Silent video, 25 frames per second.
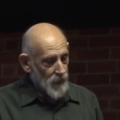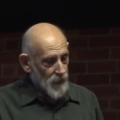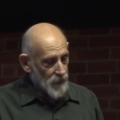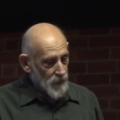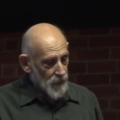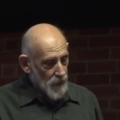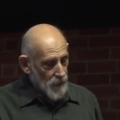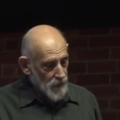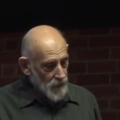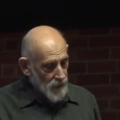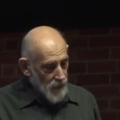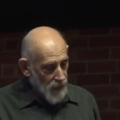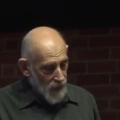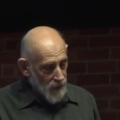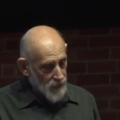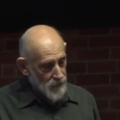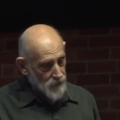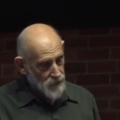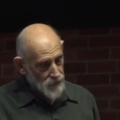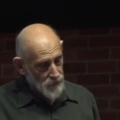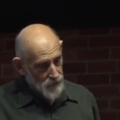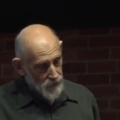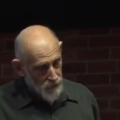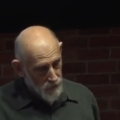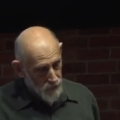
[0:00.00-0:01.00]
the
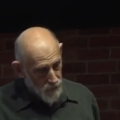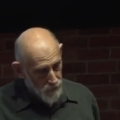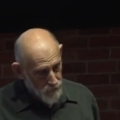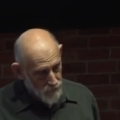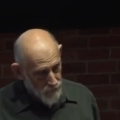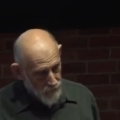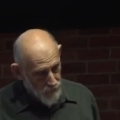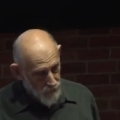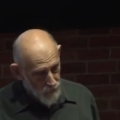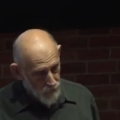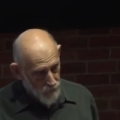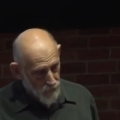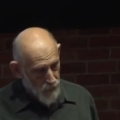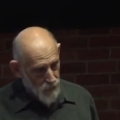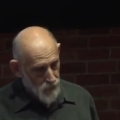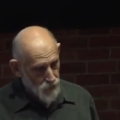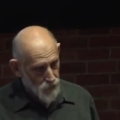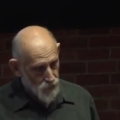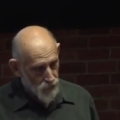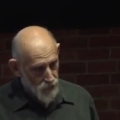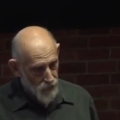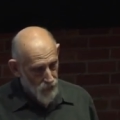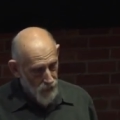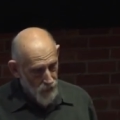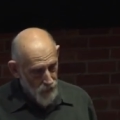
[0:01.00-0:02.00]
next
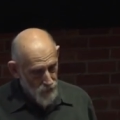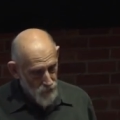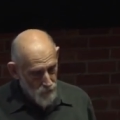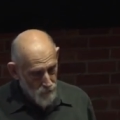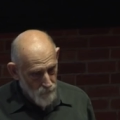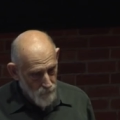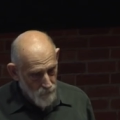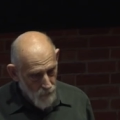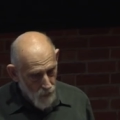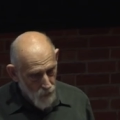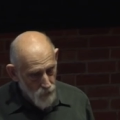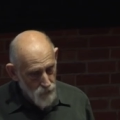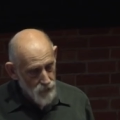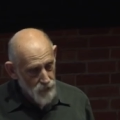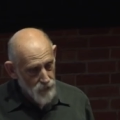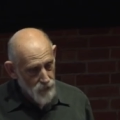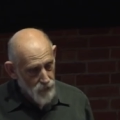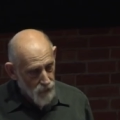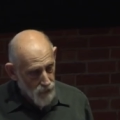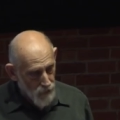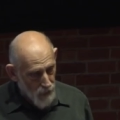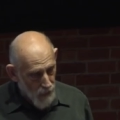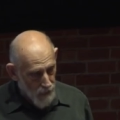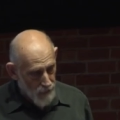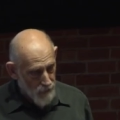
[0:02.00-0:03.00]
configuration is most
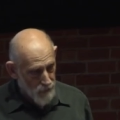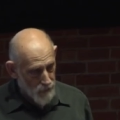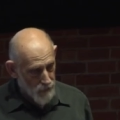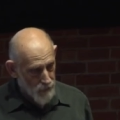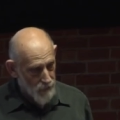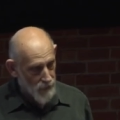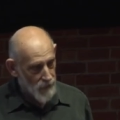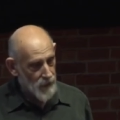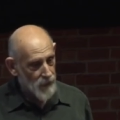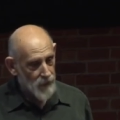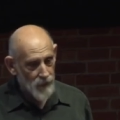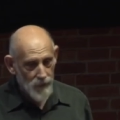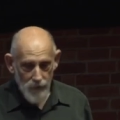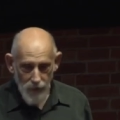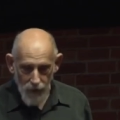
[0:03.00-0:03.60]
likely